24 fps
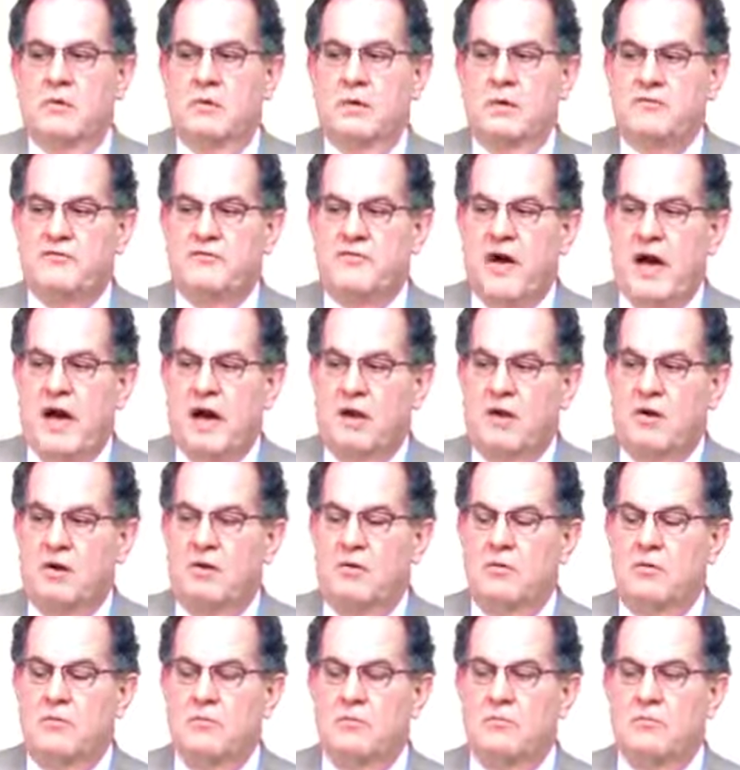We
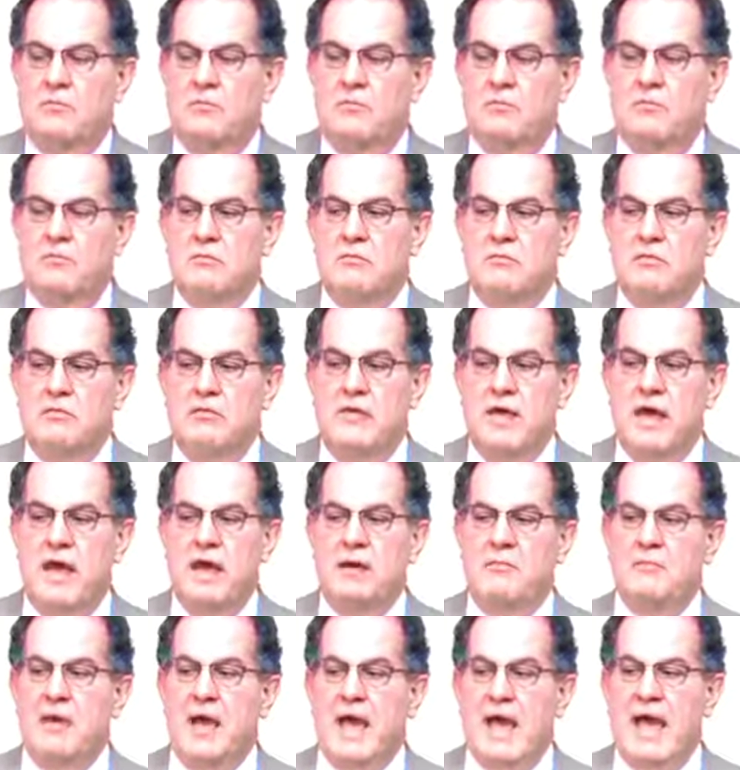follow
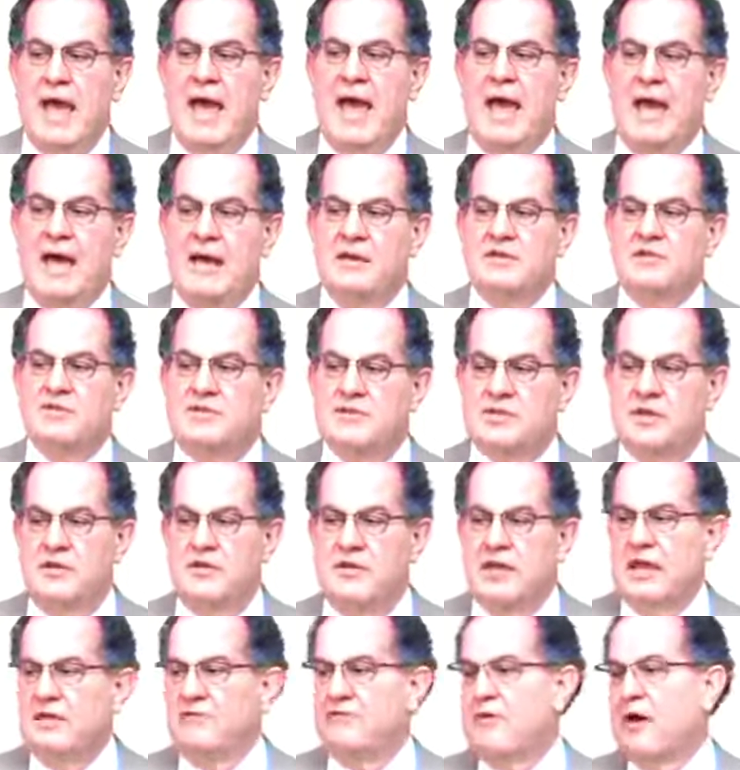them as
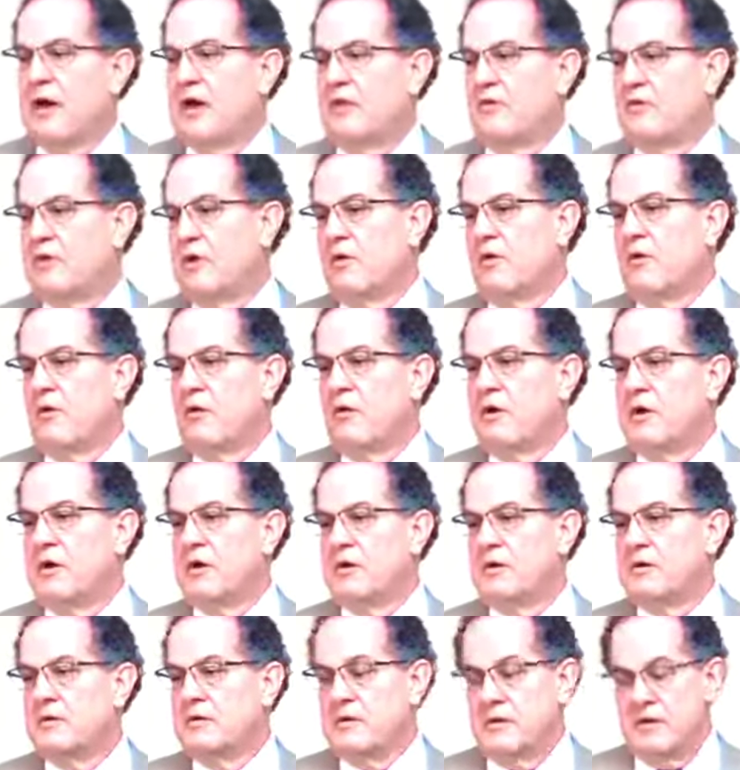they follow the Lord.
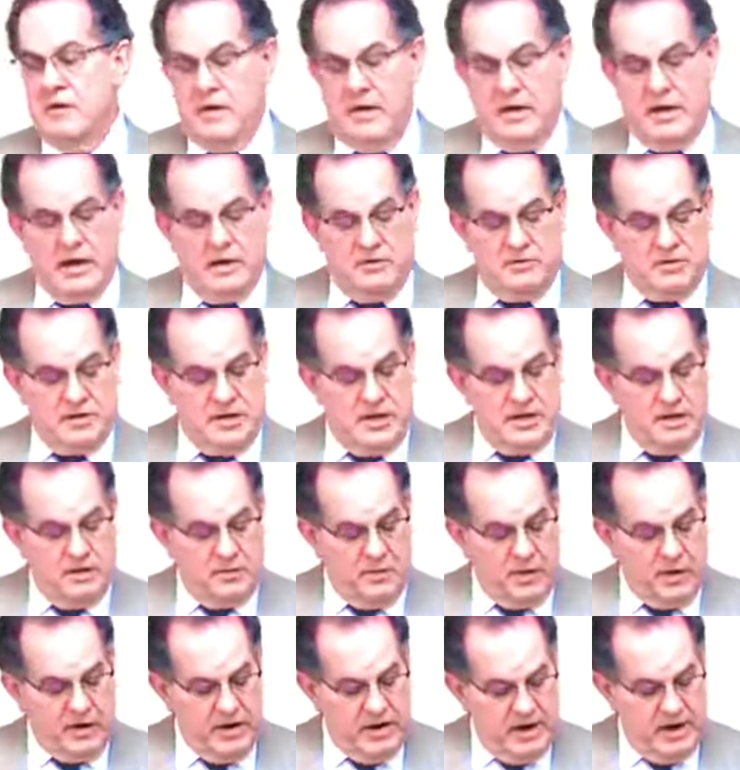And I'll tell you,
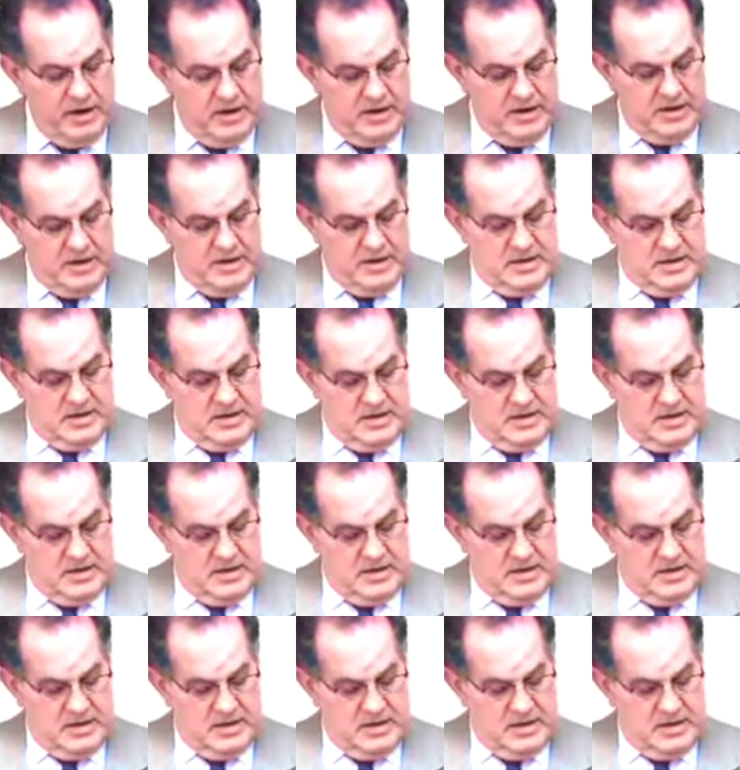we're in